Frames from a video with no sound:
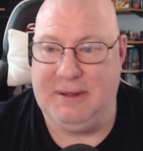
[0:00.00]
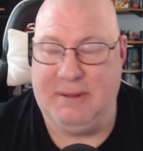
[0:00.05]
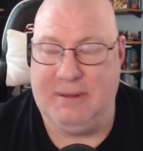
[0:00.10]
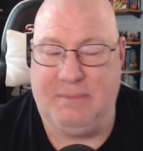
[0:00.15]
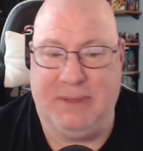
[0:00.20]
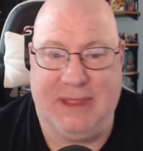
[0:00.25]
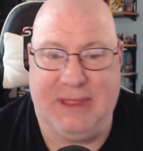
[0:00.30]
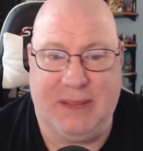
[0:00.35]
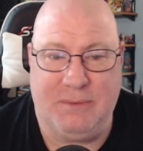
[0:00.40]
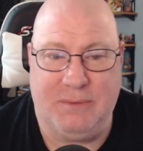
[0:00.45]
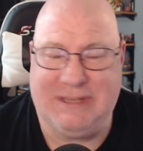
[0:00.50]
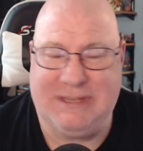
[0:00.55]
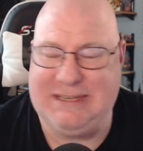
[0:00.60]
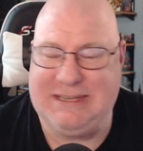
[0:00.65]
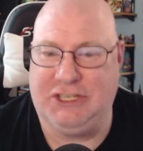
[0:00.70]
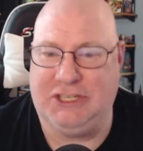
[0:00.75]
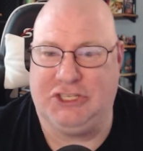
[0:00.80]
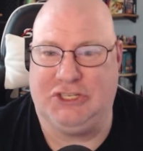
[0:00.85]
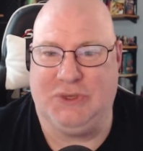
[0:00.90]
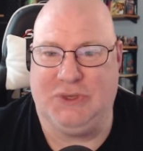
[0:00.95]
But then we
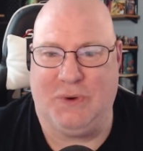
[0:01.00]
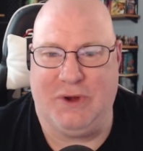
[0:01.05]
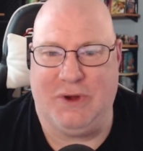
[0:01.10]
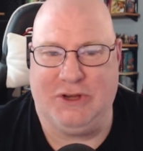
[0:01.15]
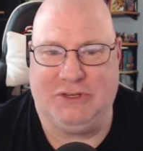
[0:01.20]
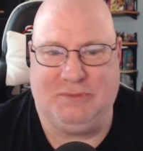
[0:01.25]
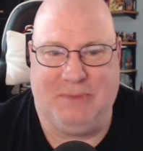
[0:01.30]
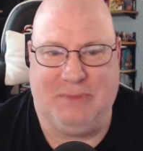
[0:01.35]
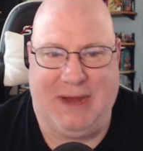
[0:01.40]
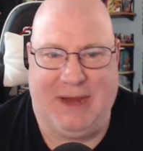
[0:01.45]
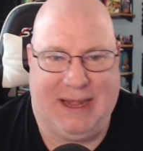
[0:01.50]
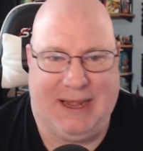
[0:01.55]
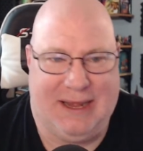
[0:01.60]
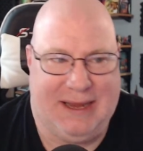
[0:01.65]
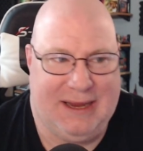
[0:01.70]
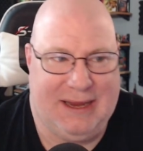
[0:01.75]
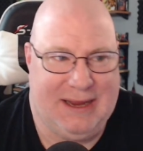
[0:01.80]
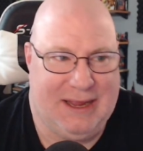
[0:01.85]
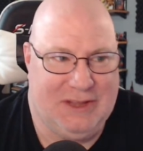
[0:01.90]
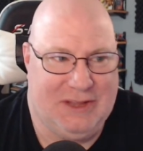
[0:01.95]
see
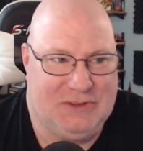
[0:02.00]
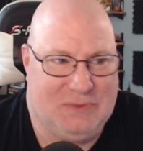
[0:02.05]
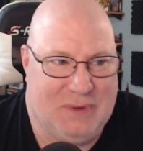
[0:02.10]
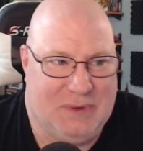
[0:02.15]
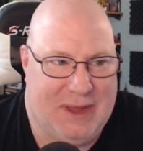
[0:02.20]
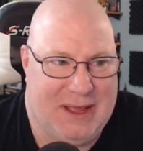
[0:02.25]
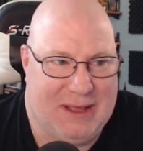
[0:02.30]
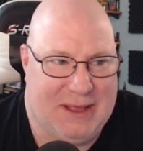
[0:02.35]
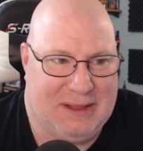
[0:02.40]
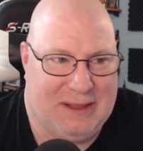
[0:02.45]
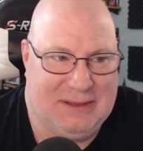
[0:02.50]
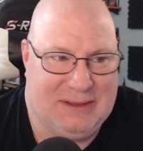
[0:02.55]
Swordsman as well.